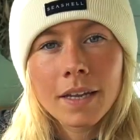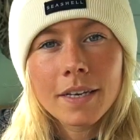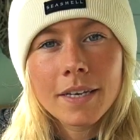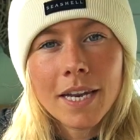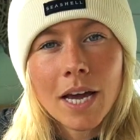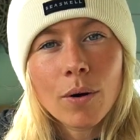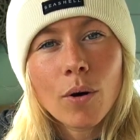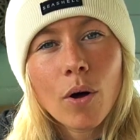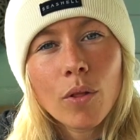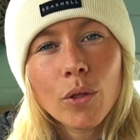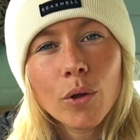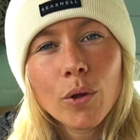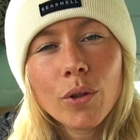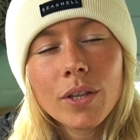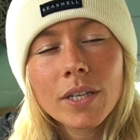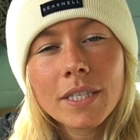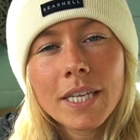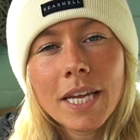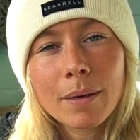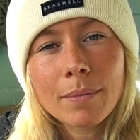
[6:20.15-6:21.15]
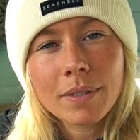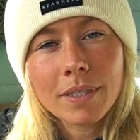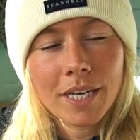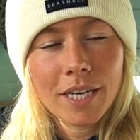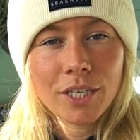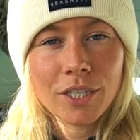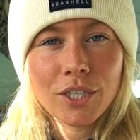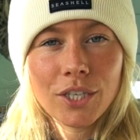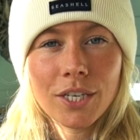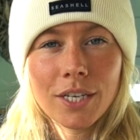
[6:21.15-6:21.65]
Now, although the
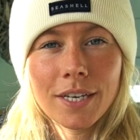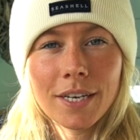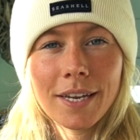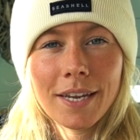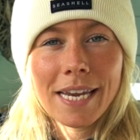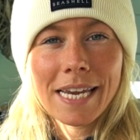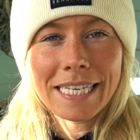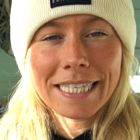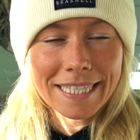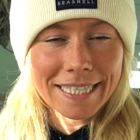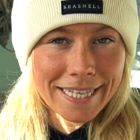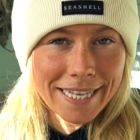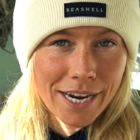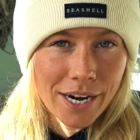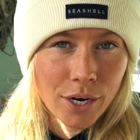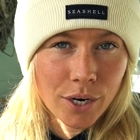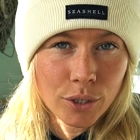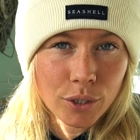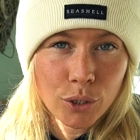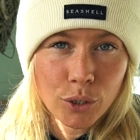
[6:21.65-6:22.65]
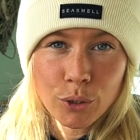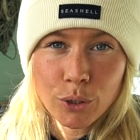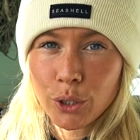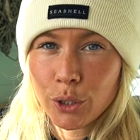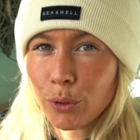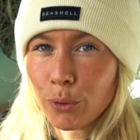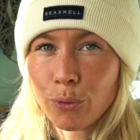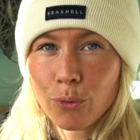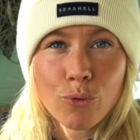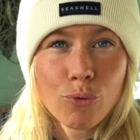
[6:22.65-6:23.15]
temptation is there to
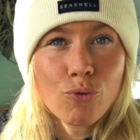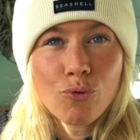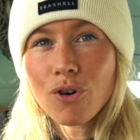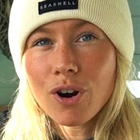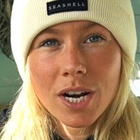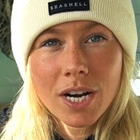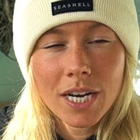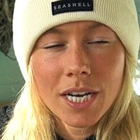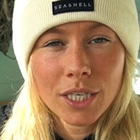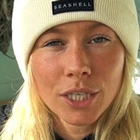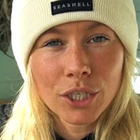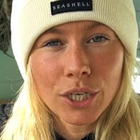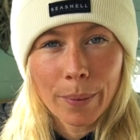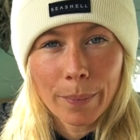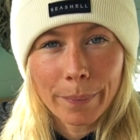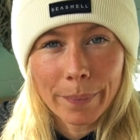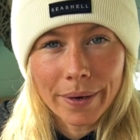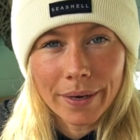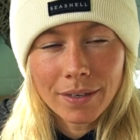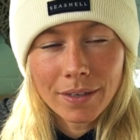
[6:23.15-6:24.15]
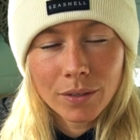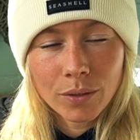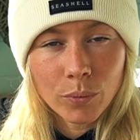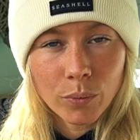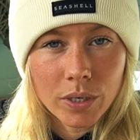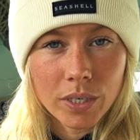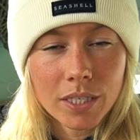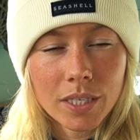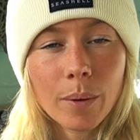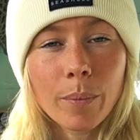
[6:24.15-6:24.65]
just run and jump in,
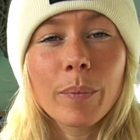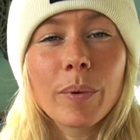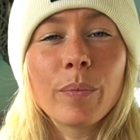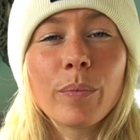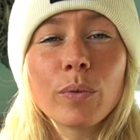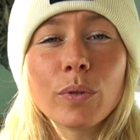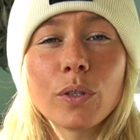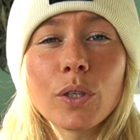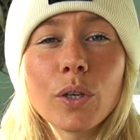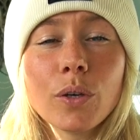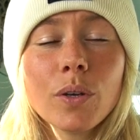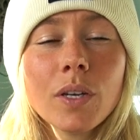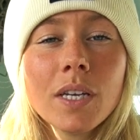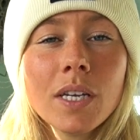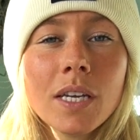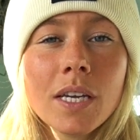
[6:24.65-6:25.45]
which some people do,